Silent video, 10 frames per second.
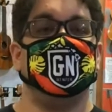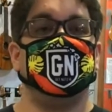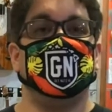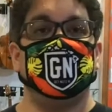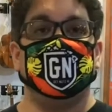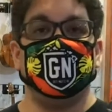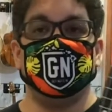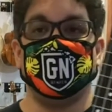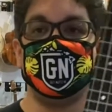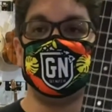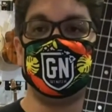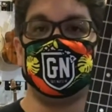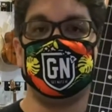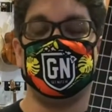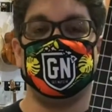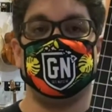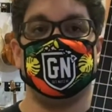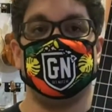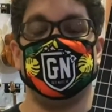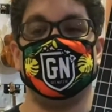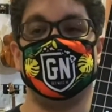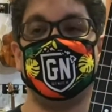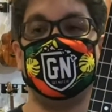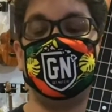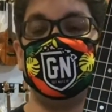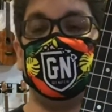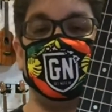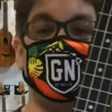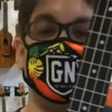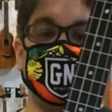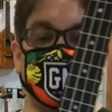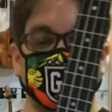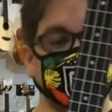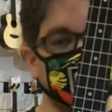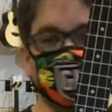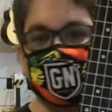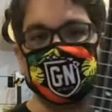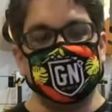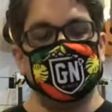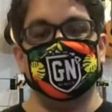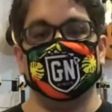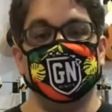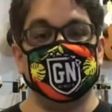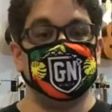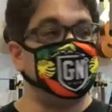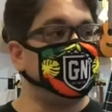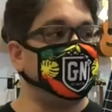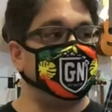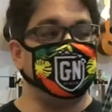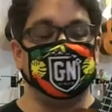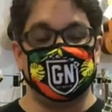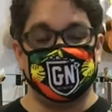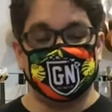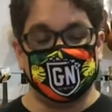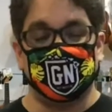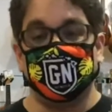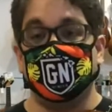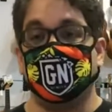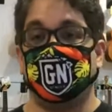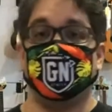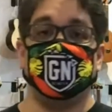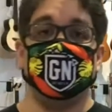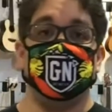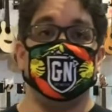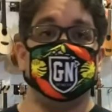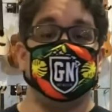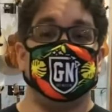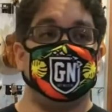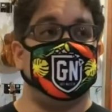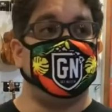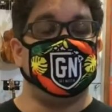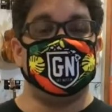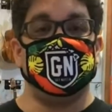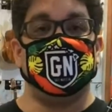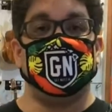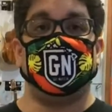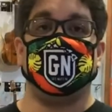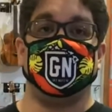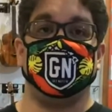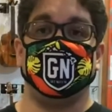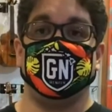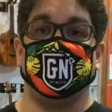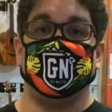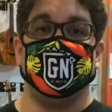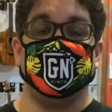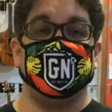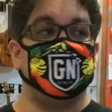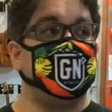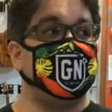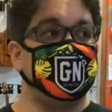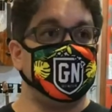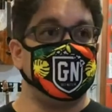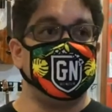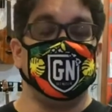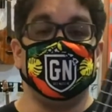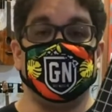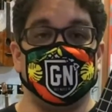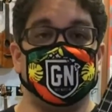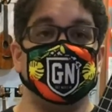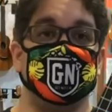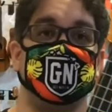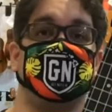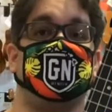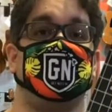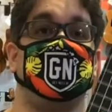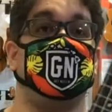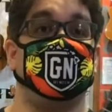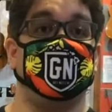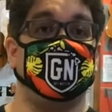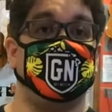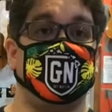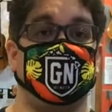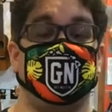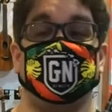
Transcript: really bright sound that comes out of it. But the way they make this ukulele, it's so warm that it's not harsh. So it actually, to me, improves the sound of the Aquila